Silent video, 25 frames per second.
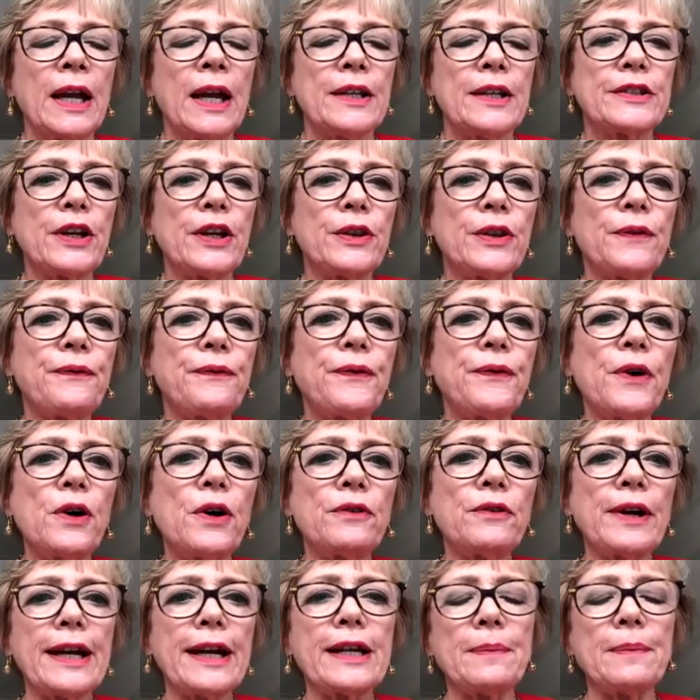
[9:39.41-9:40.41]
So the
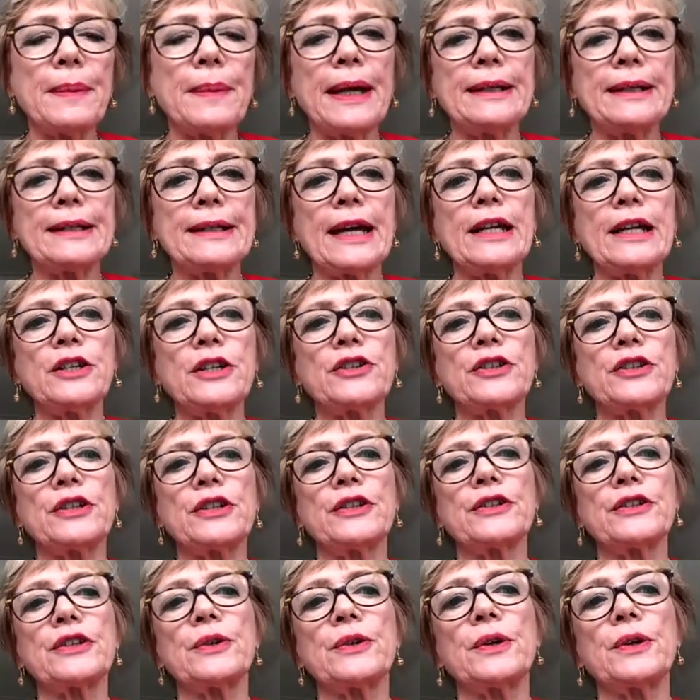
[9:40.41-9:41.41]
4
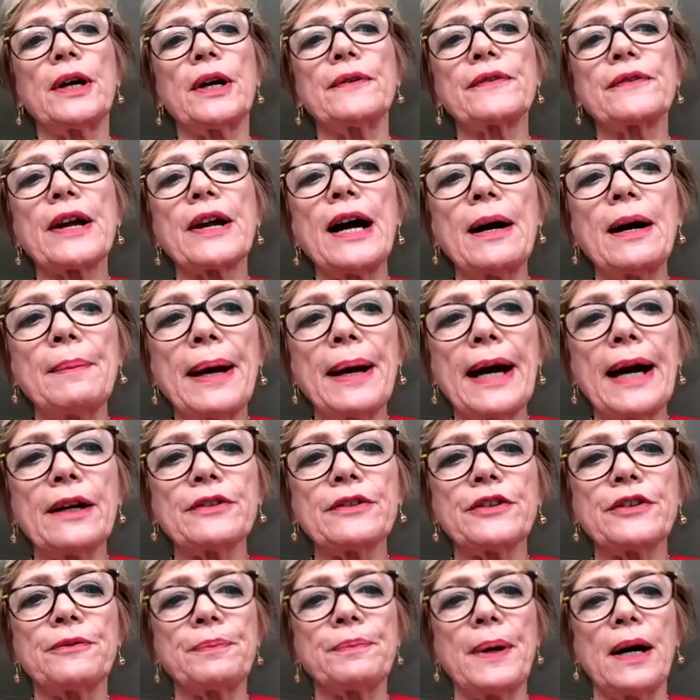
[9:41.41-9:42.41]
recommendations that have come
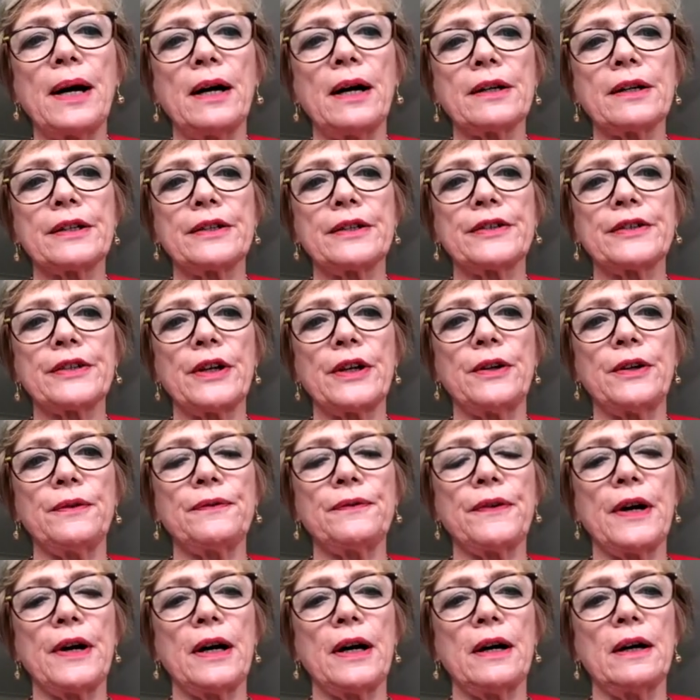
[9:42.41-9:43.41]
out of Parker so
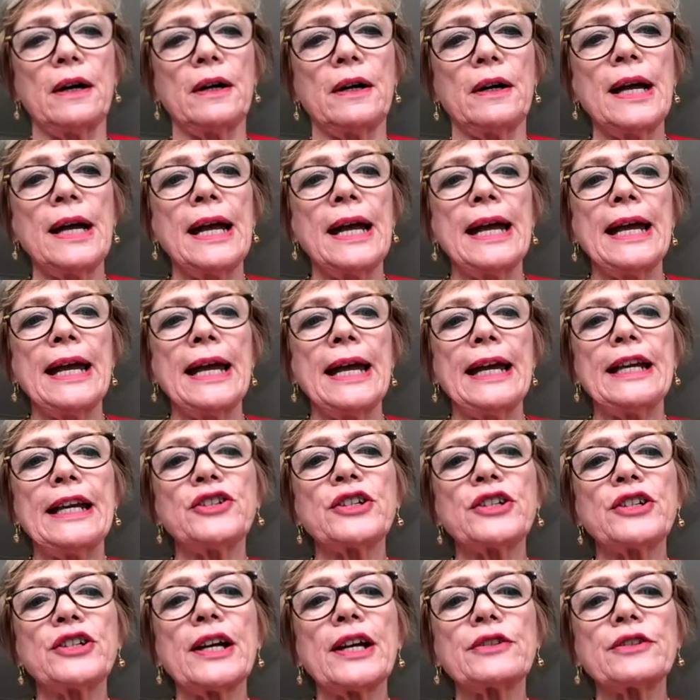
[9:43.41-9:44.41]
far
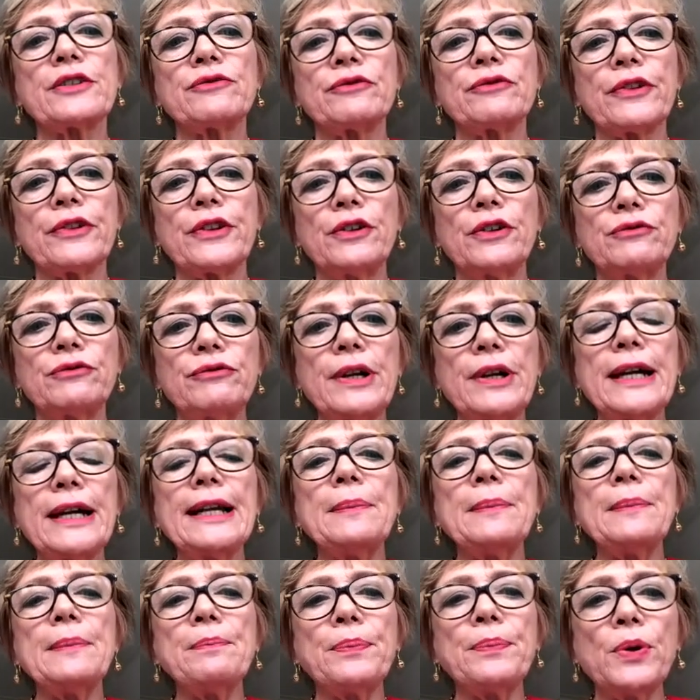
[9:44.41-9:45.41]
is just the
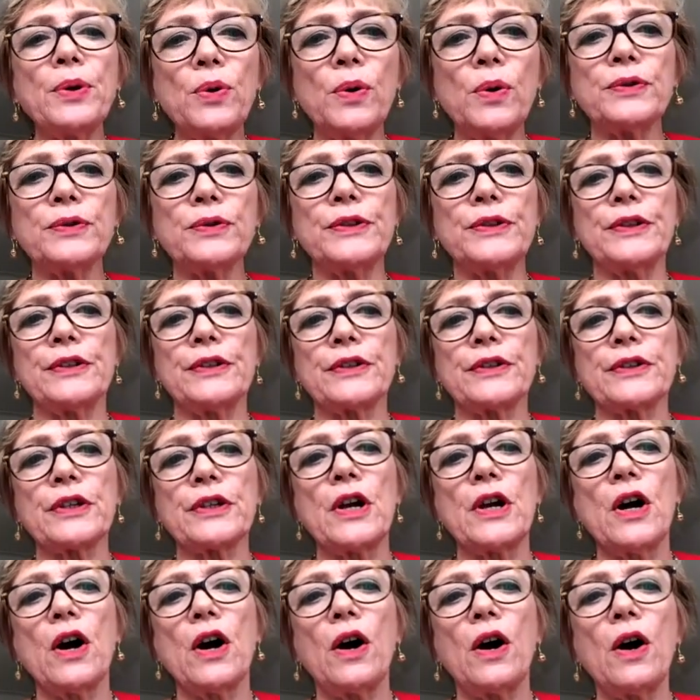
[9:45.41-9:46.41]
real importance
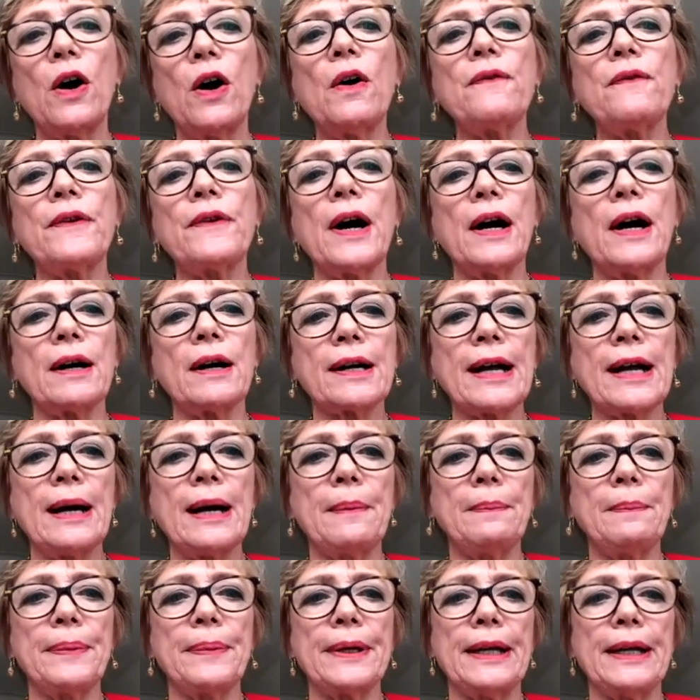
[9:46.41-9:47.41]
of our
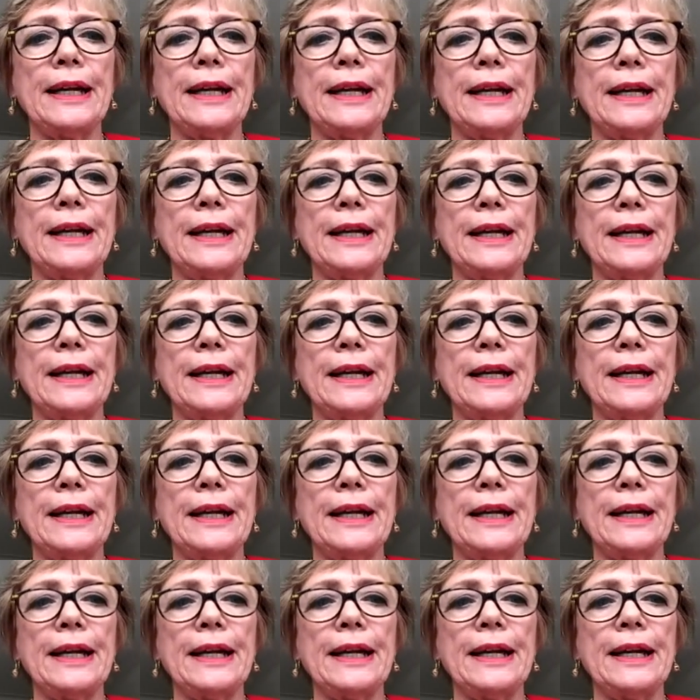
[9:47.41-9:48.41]
companies
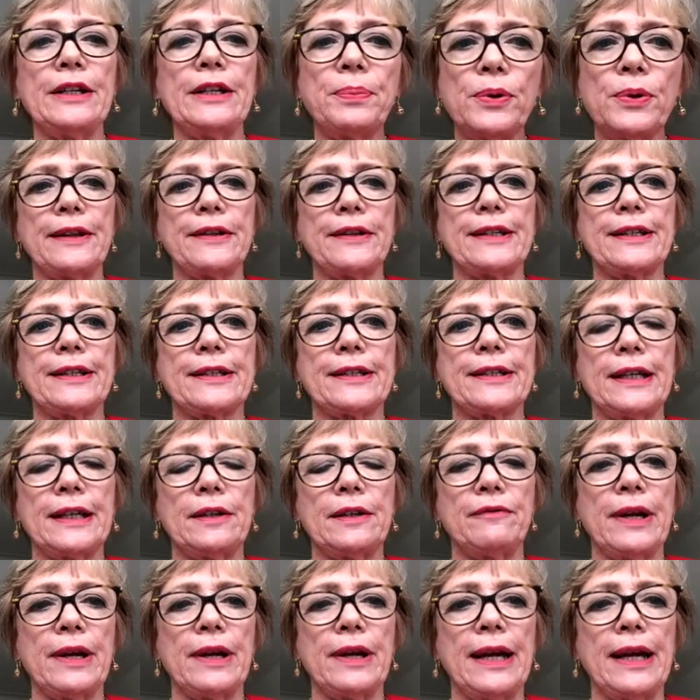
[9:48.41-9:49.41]
reporting on
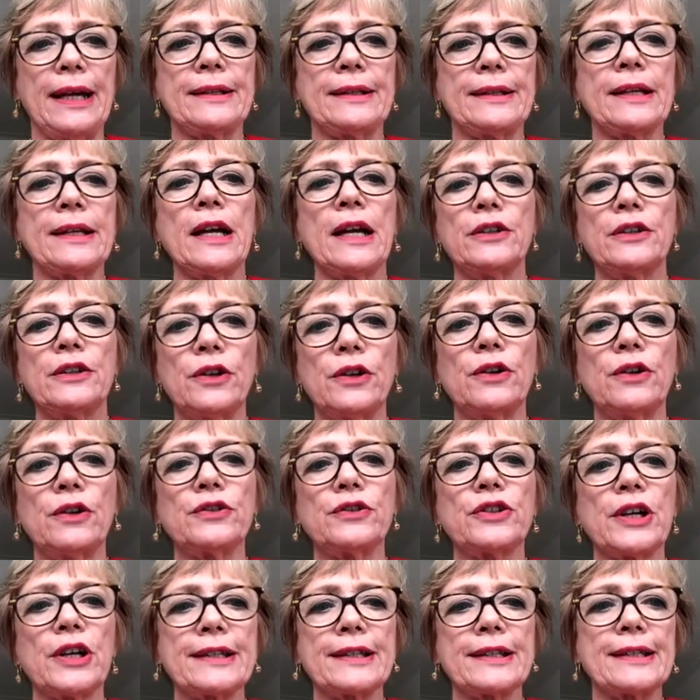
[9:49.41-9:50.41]
ethnicity and race,
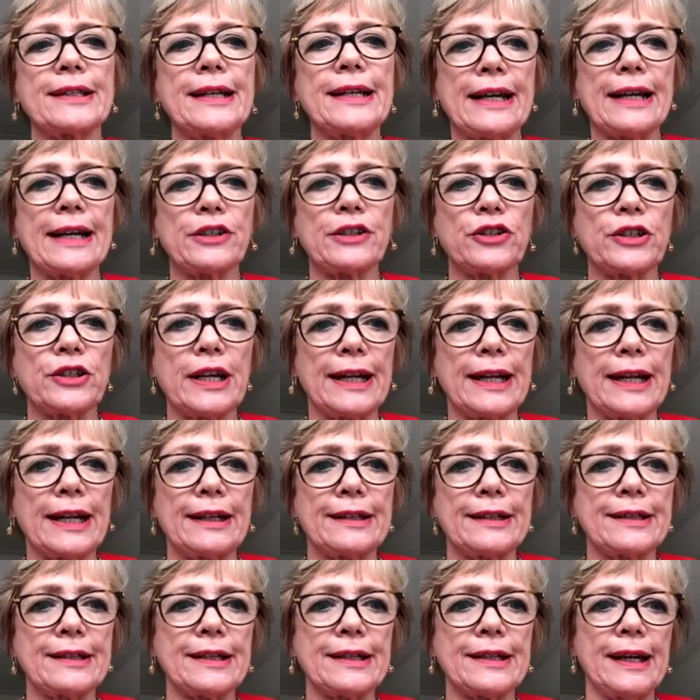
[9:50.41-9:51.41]
not just
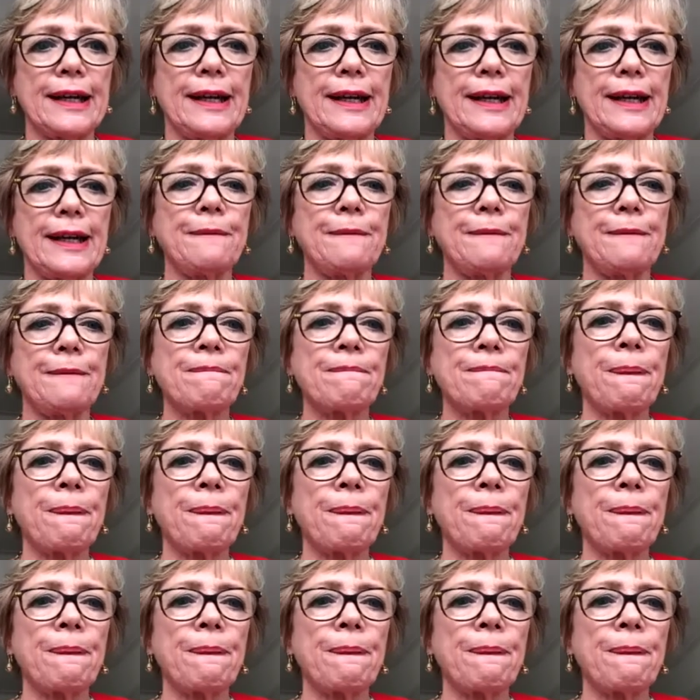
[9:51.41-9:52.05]
nationality.